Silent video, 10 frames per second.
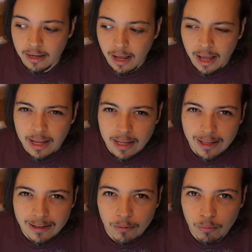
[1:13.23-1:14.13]

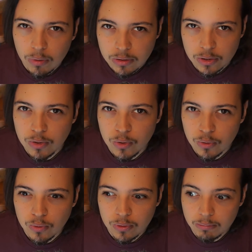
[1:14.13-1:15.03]
I wanted
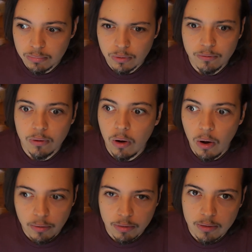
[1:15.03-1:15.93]
to improve
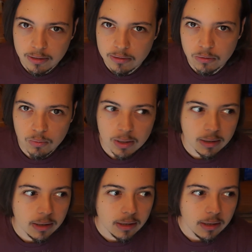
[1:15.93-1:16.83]
all the things as well,